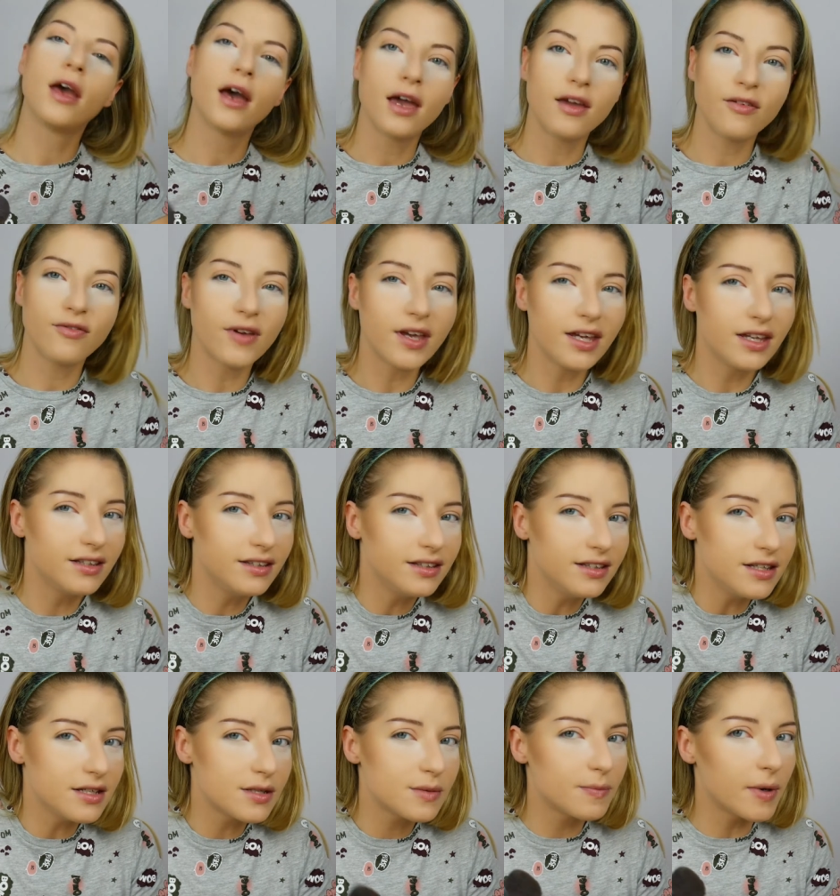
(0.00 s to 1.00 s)
I find
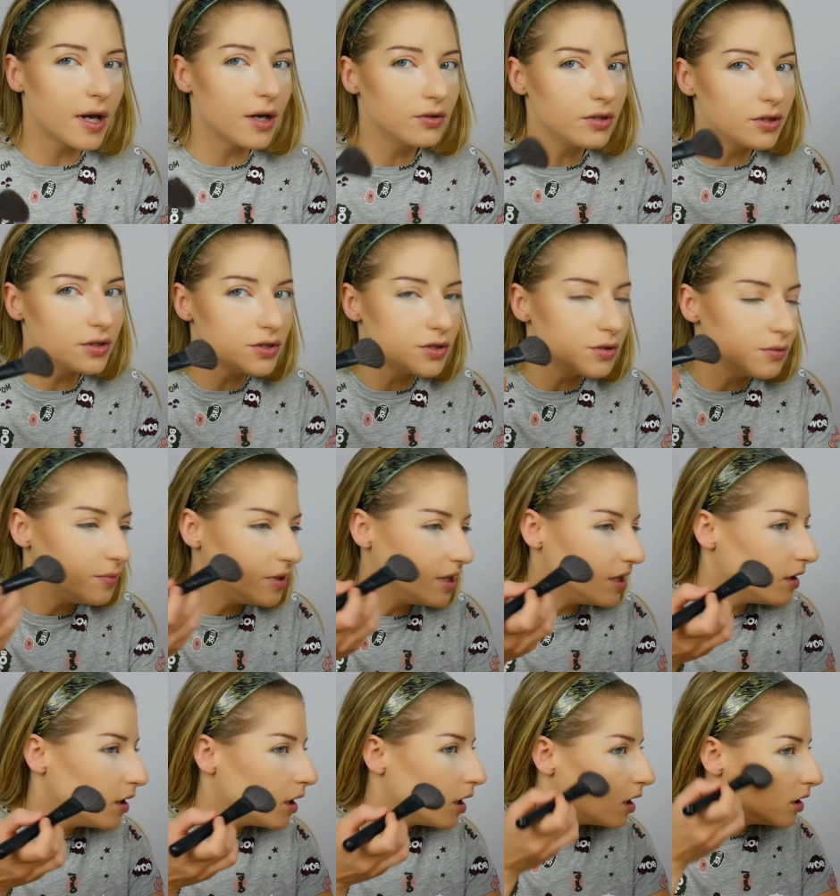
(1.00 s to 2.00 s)
this powder to
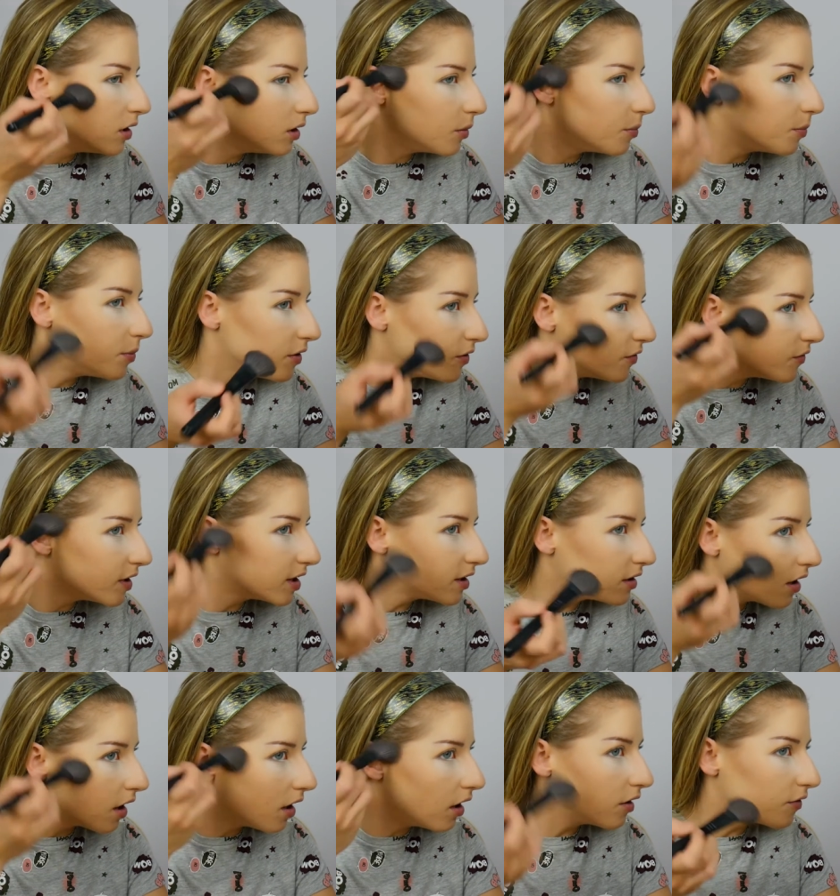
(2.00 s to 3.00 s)
be the perfect
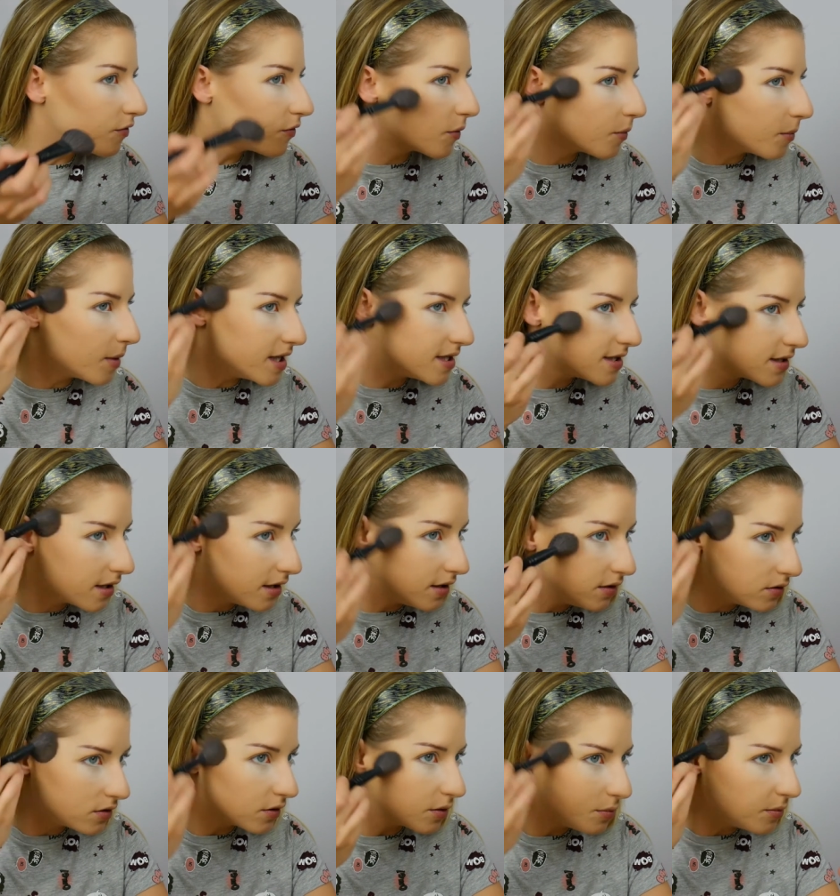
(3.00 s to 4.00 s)
color for my
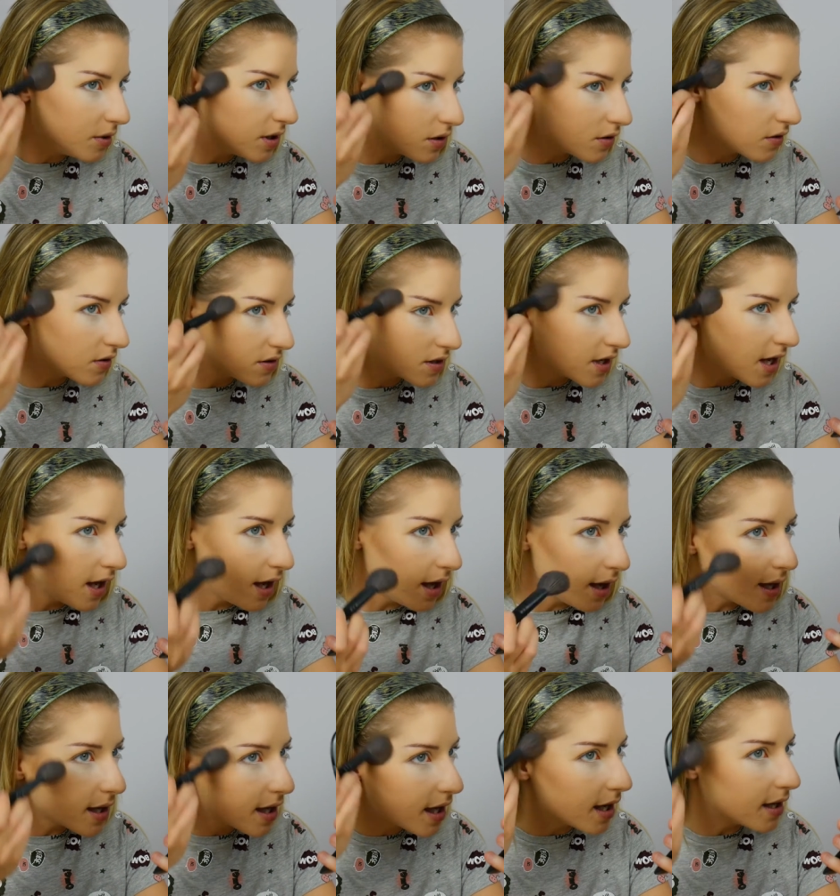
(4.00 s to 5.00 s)
skin tone because
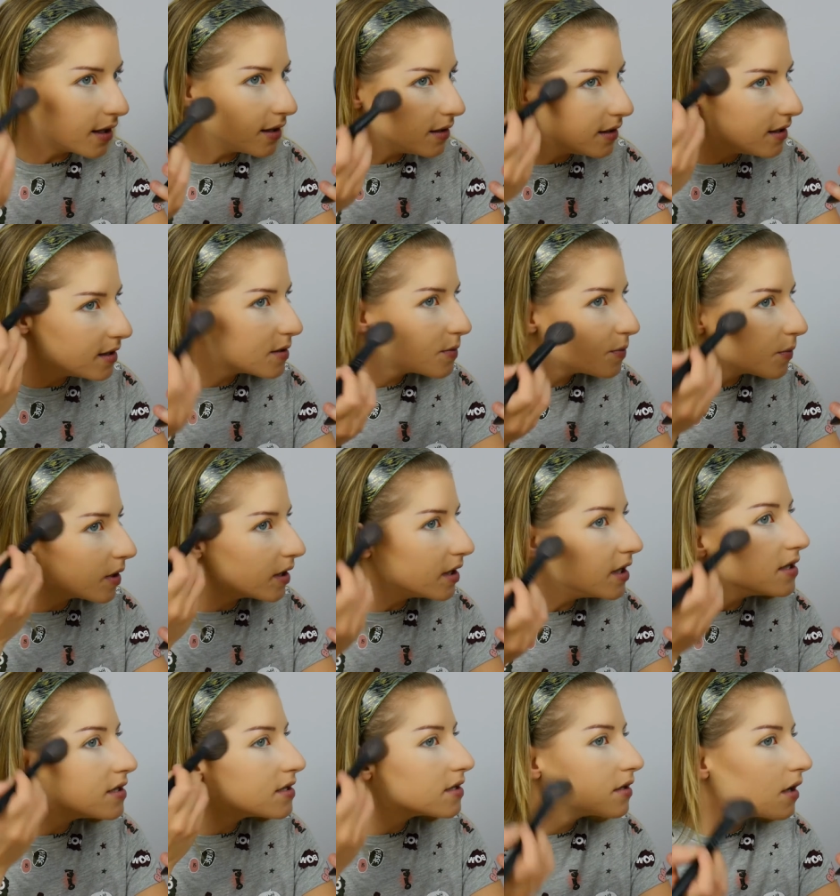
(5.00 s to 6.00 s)
again this one
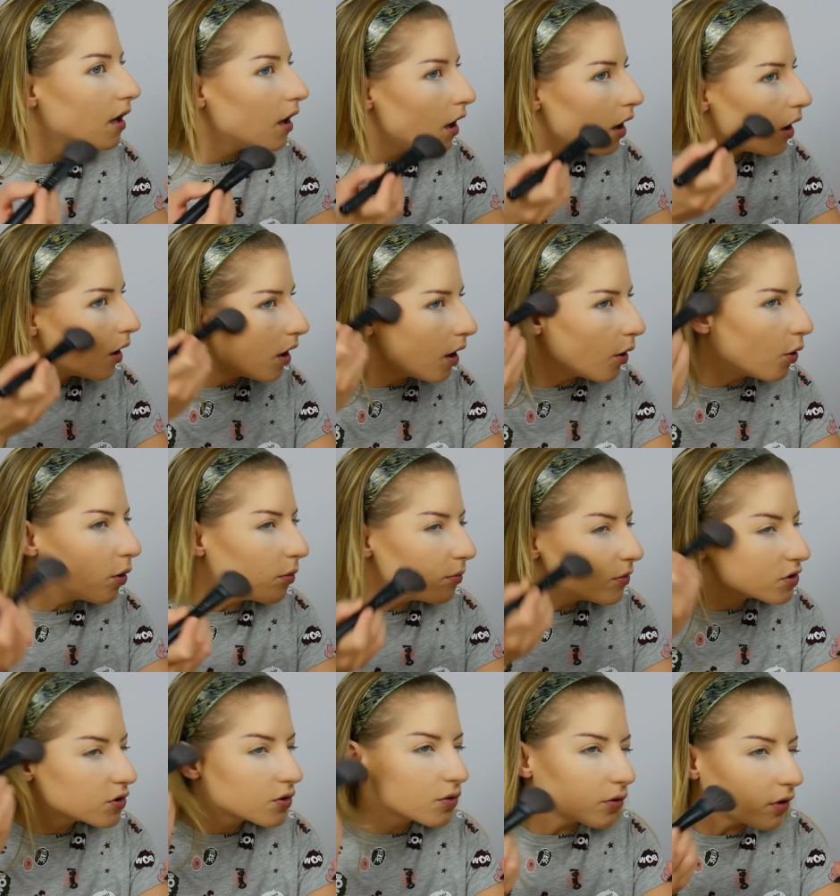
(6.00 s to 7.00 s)
it's
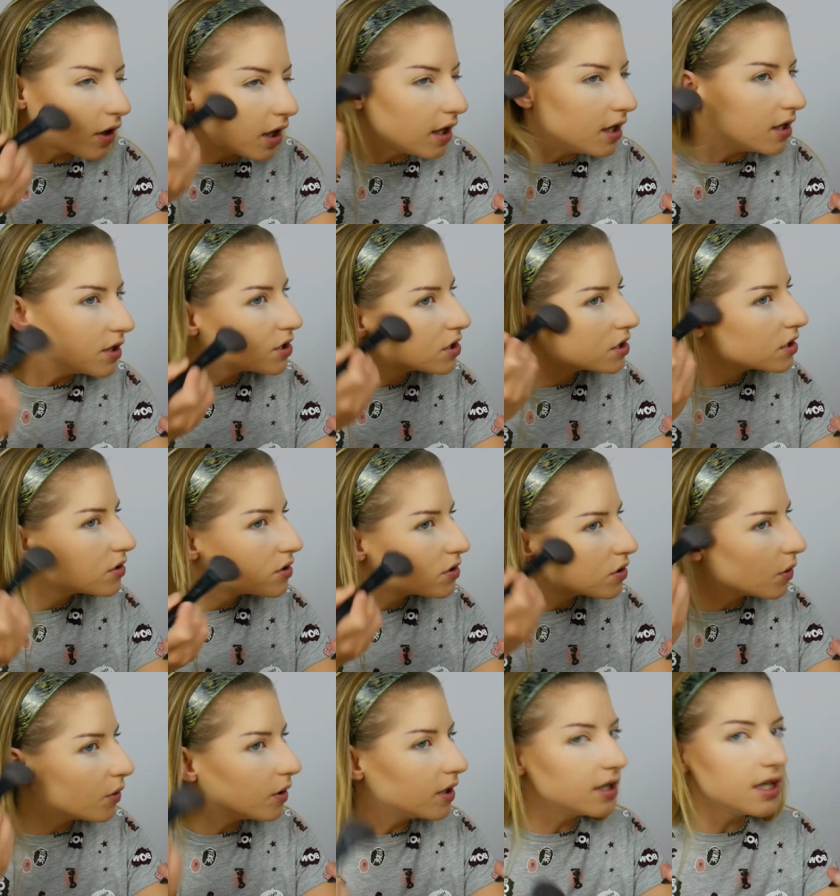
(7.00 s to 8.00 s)
almost grayish
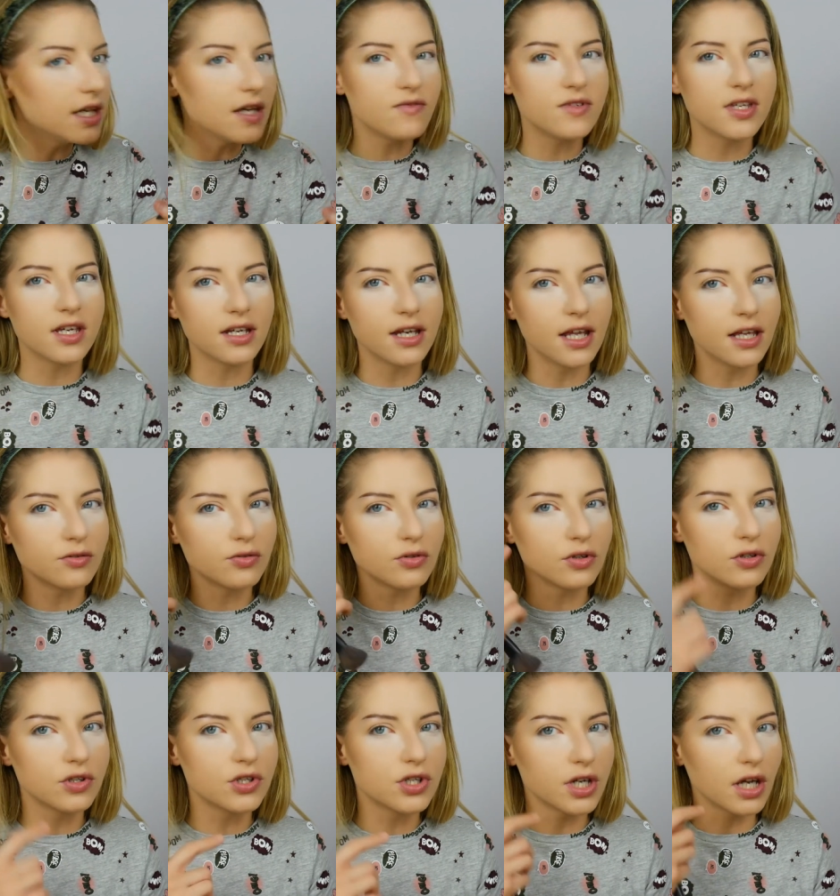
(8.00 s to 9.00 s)
so it gives a
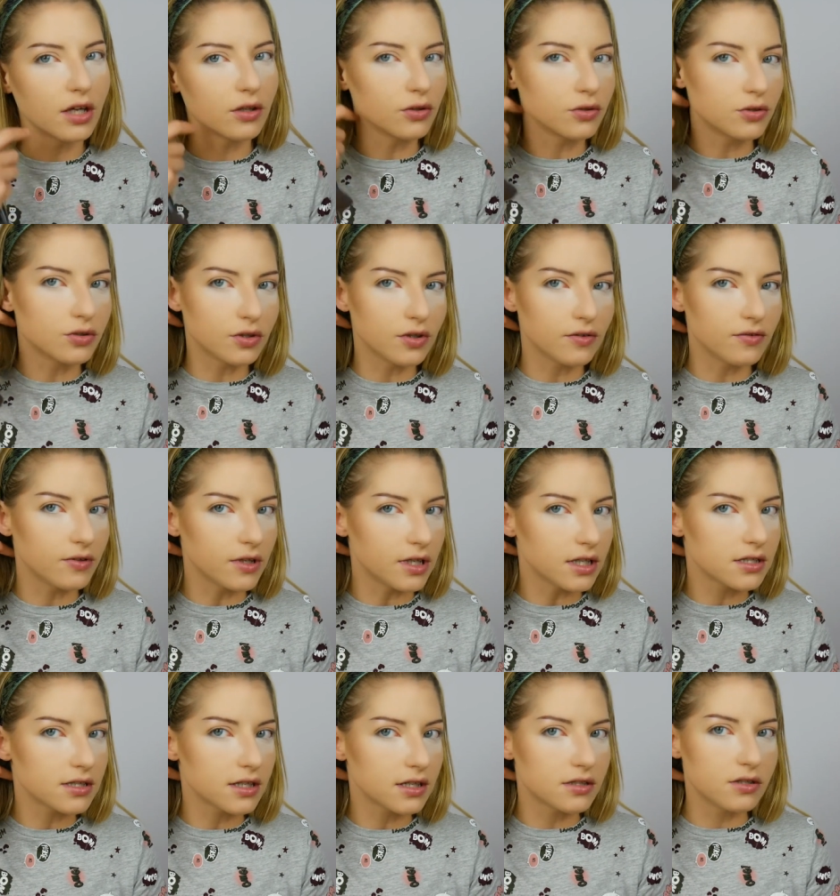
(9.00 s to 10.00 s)
natural shadow to the
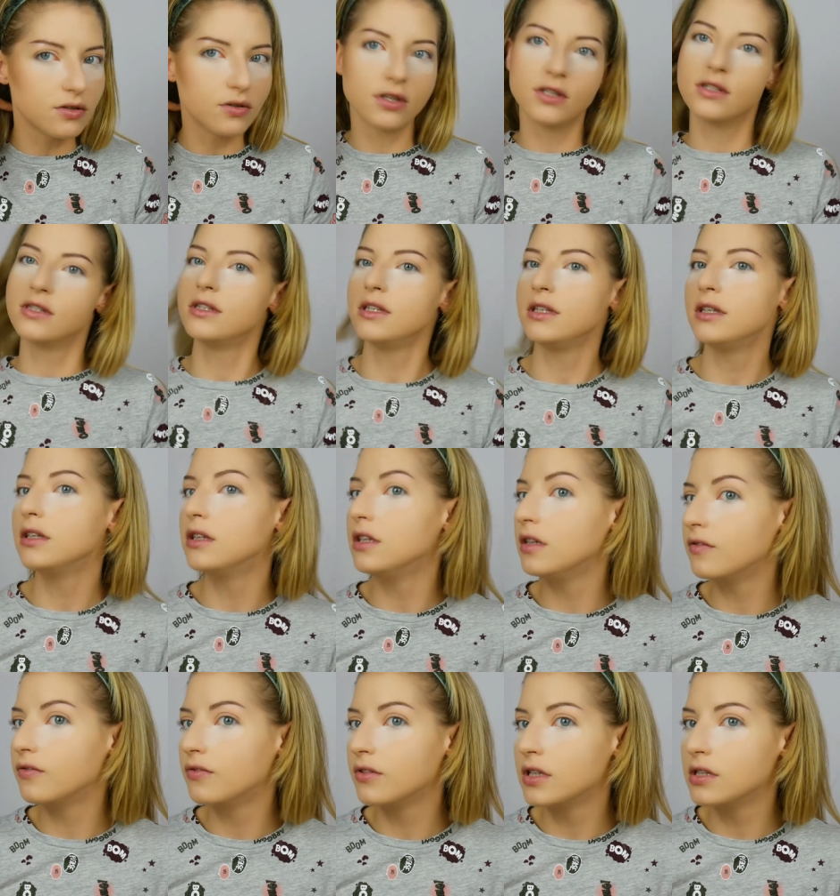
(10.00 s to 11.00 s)
face as you can see the
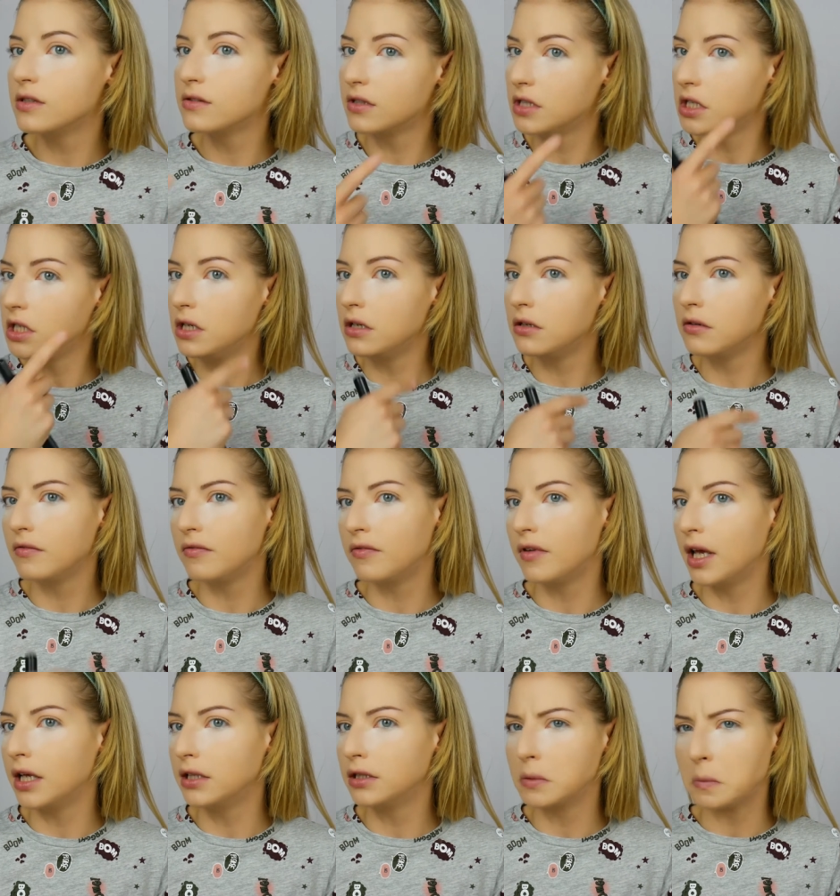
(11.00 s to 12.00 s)
difference here
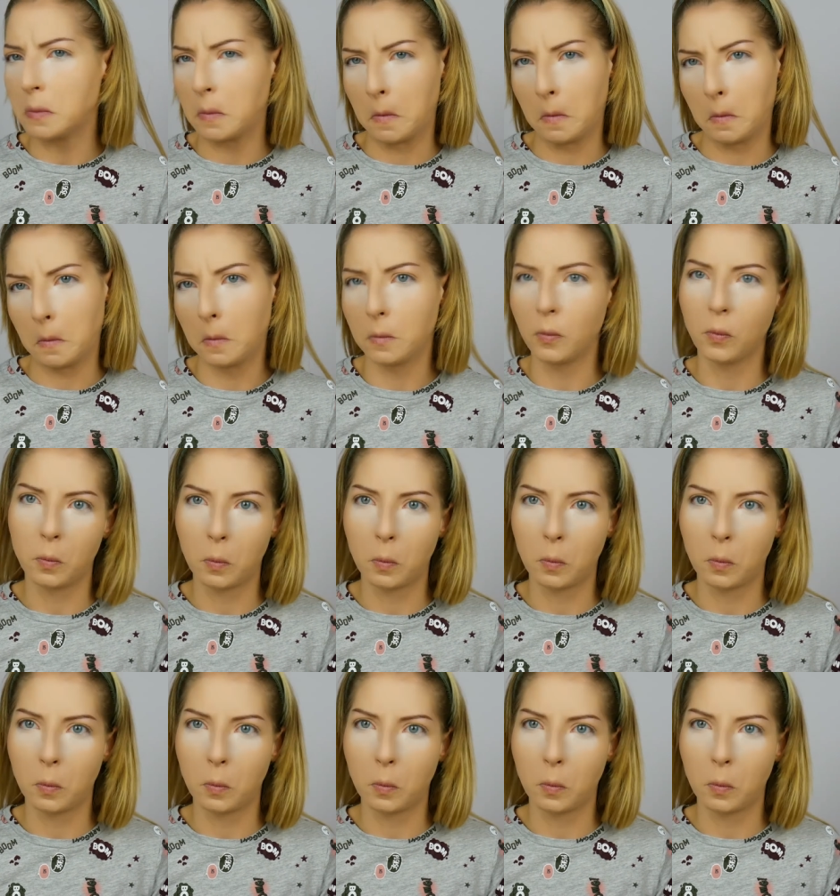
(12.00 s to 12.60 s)
flat mm,